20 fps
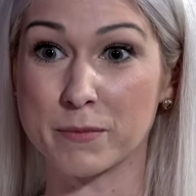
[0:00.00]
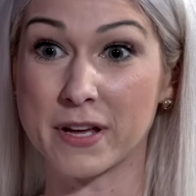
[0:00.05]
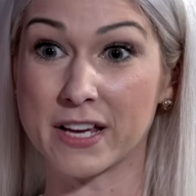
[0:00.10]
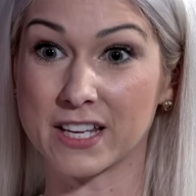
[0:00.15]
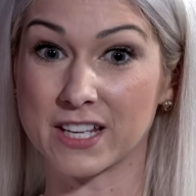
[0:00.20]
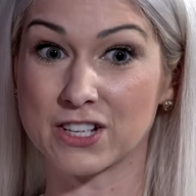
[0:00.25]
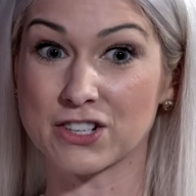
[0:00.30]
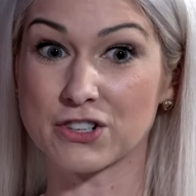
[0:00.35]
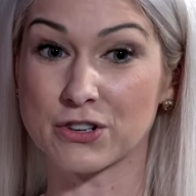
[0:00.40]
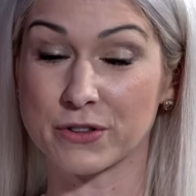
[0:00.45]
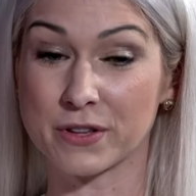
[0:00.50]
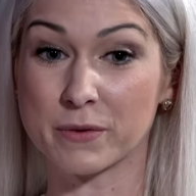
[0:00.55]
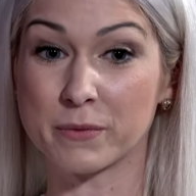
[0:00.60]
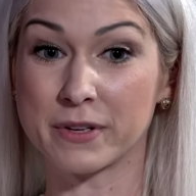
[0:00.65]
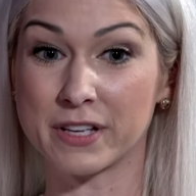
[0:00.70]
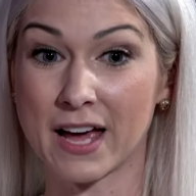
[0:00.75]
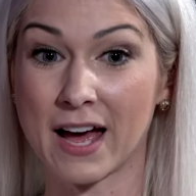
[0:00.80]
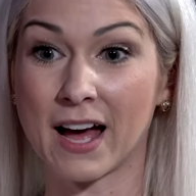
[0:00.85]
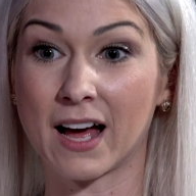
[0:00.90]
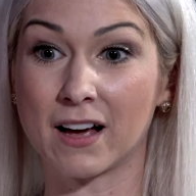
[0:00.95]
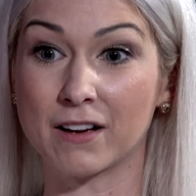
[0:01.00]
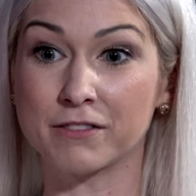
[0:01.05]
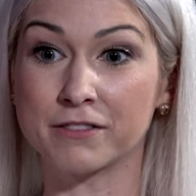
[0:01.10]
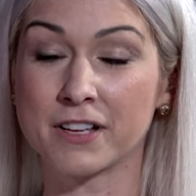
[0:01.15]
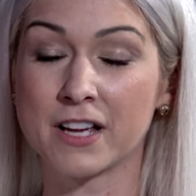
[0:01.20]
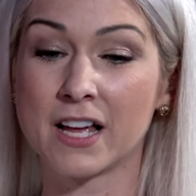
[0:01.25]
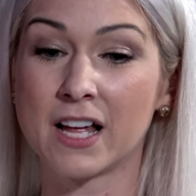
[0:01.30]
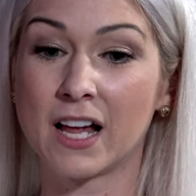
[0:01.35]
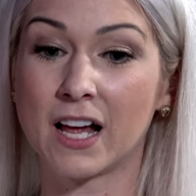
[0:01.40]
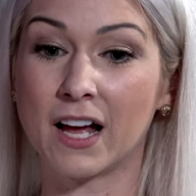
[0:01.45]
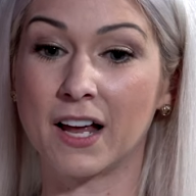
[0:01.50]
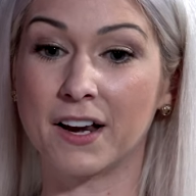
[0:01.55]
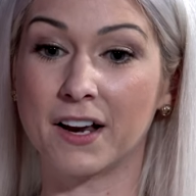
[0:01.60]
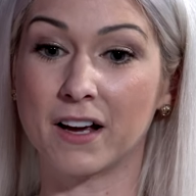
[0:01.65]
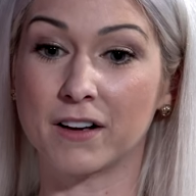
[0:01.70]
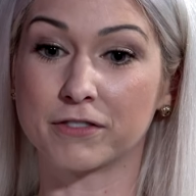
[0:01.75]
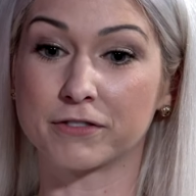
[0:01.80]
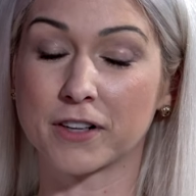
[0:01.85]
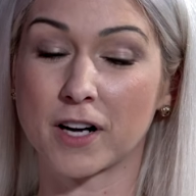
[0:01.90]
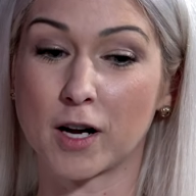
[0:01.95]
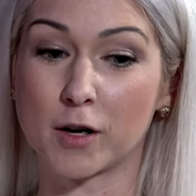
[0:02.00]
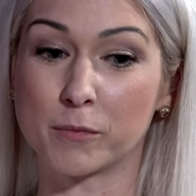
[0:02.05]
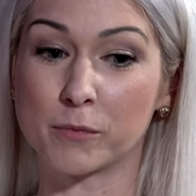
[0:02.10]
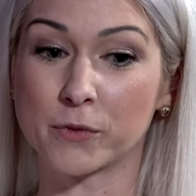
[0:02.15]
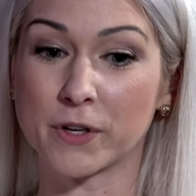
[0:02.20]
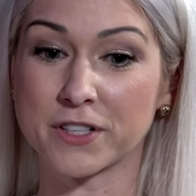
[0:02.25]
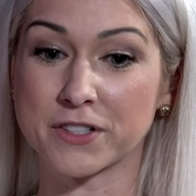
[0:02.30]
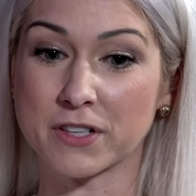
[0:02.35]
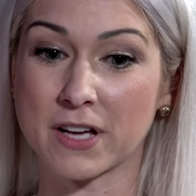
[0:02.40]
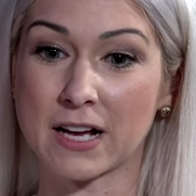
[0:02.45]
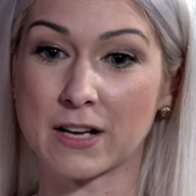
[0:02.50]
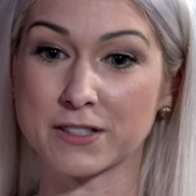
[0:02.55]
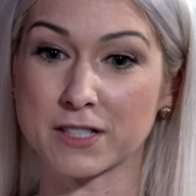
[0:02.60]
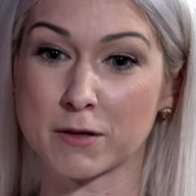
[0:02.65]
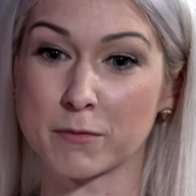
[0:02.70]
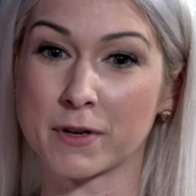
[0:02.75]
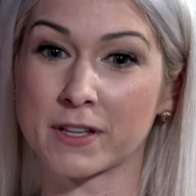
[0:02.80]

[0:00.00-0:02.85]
making sure that we have enough rental housing.